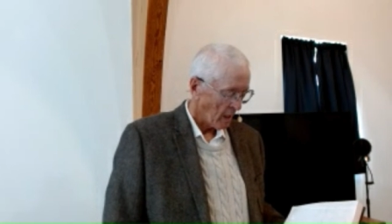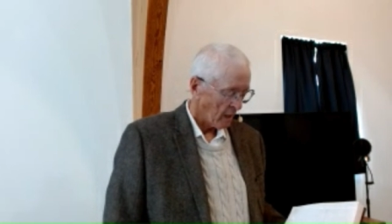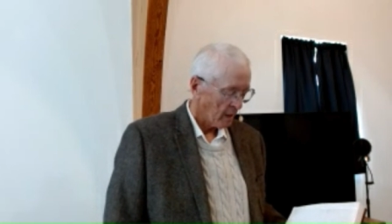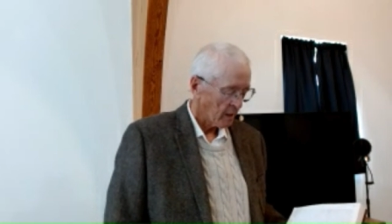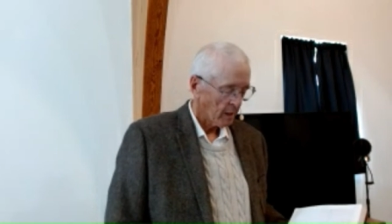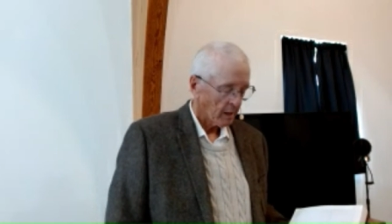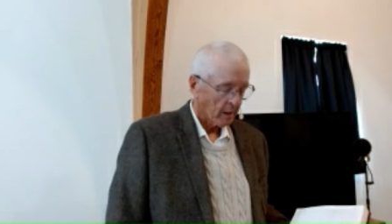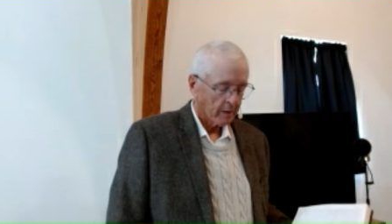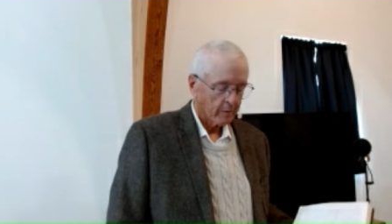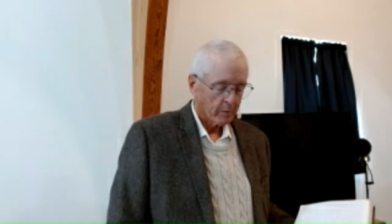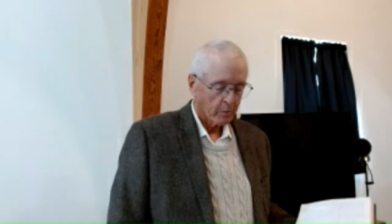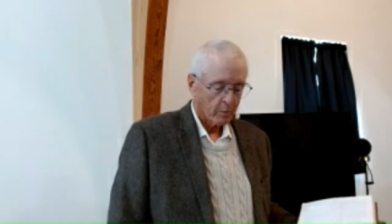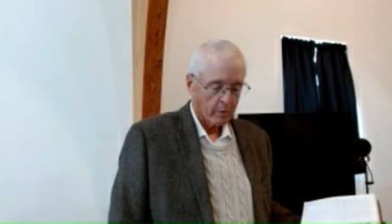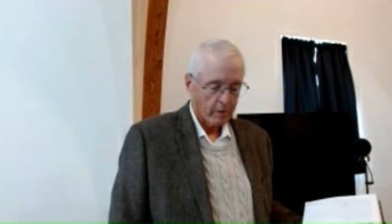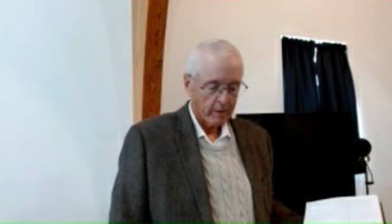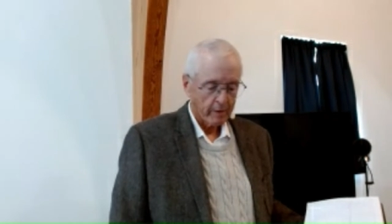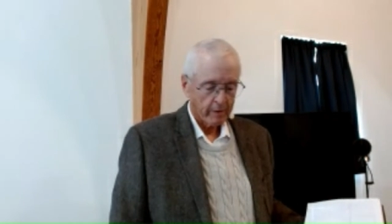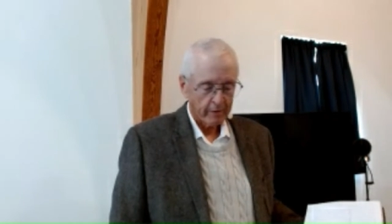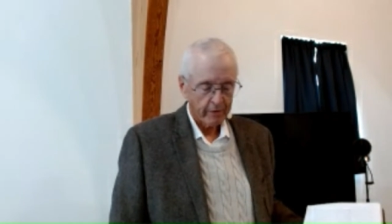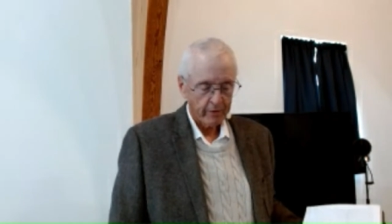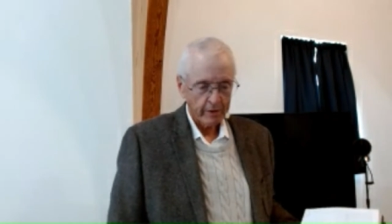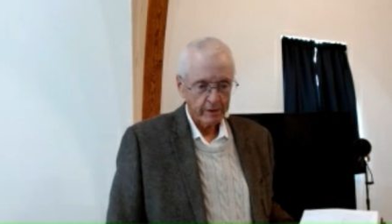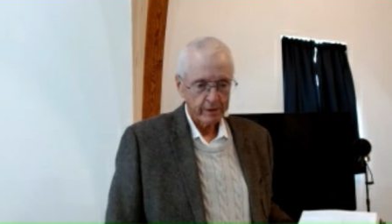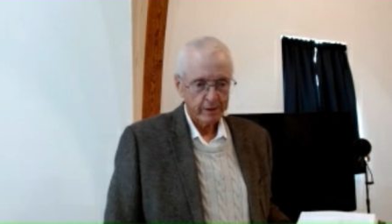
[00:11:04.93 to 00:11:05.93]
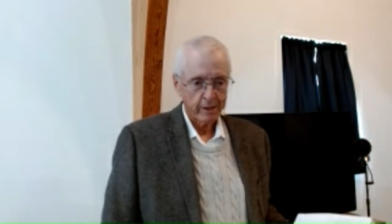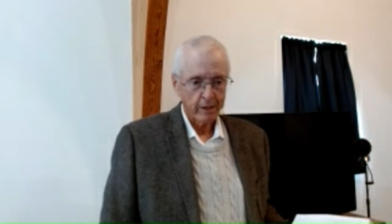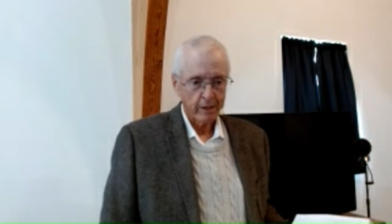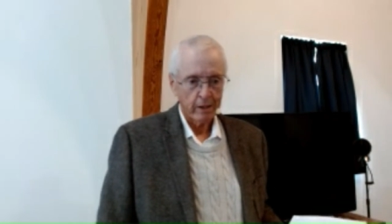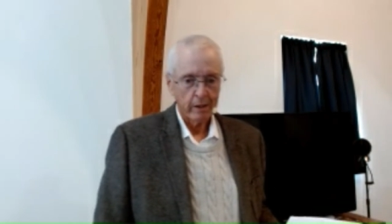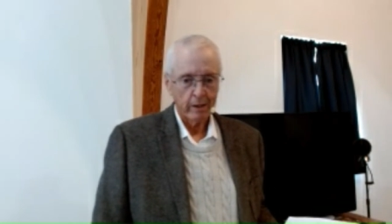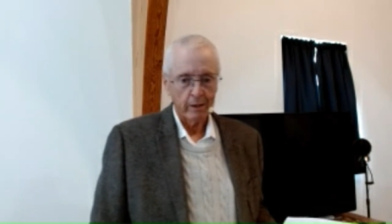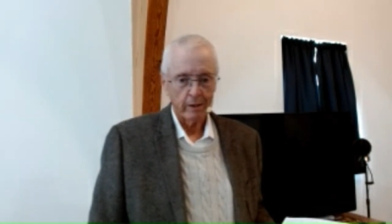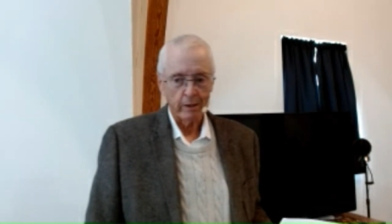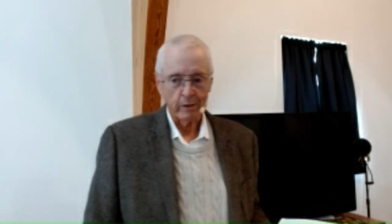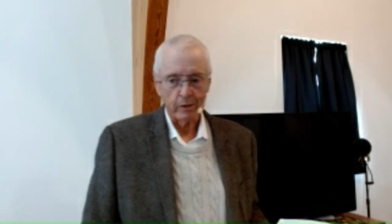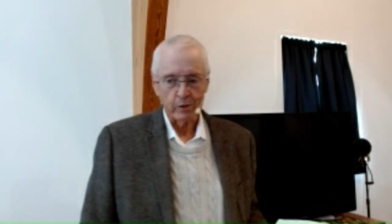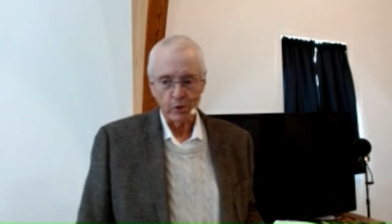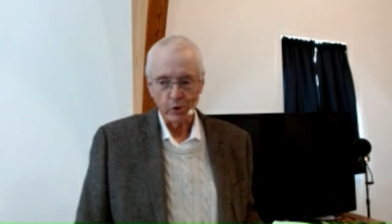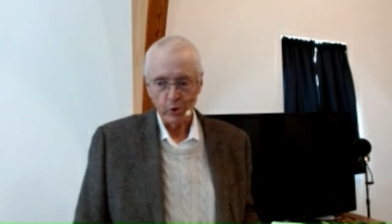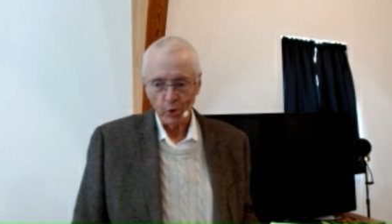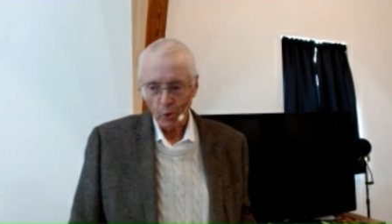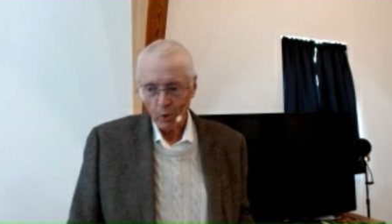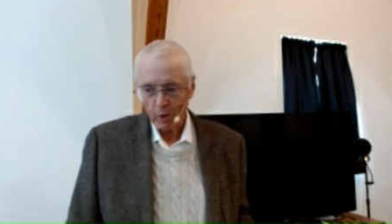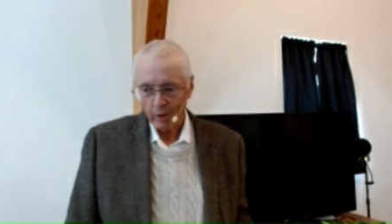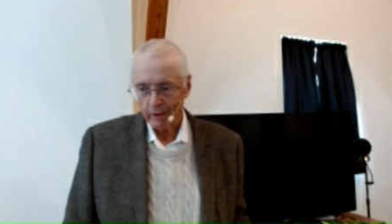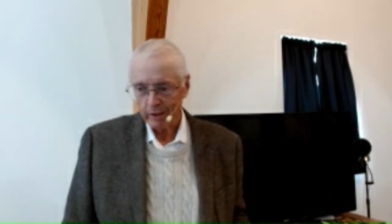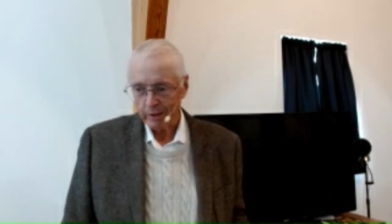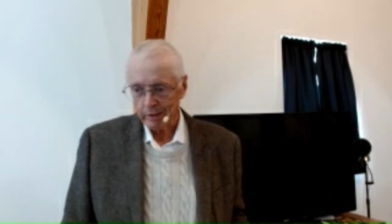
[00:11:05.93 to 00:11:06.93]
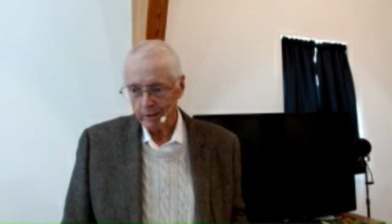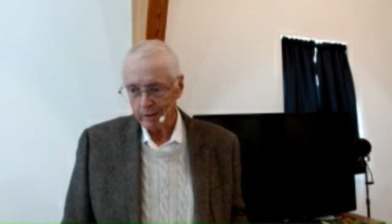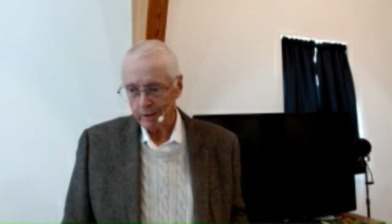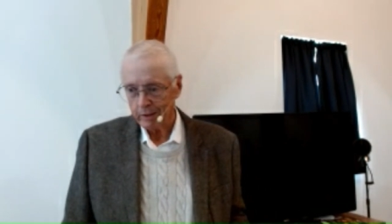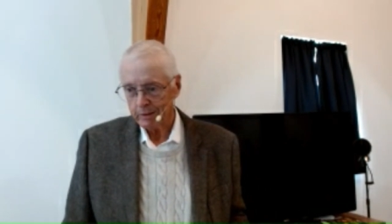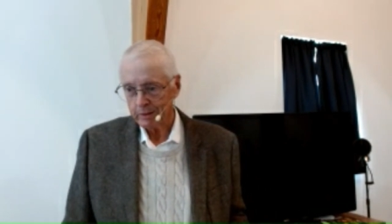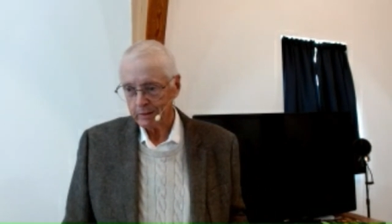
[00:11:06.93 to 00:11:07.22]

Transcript: I, I, one of the things I enjoyed,